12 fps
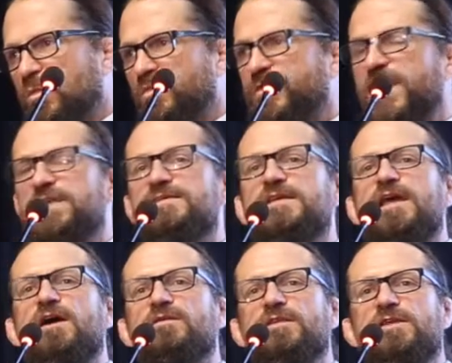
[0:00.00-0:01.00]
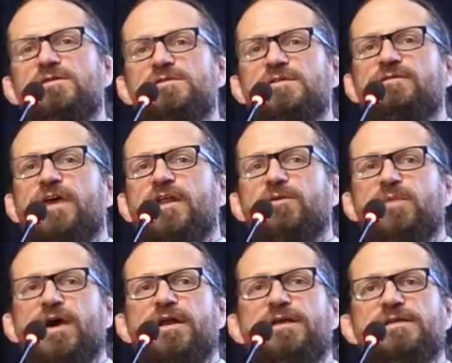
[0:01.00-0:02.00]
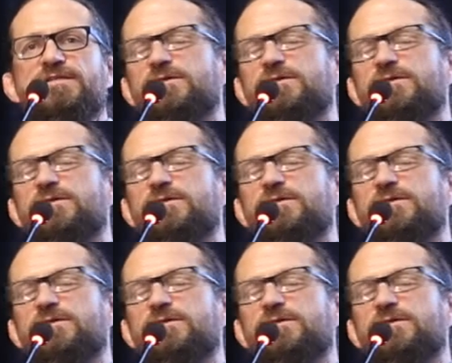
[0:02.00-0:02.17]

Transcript: phasing out the use of antibiotics,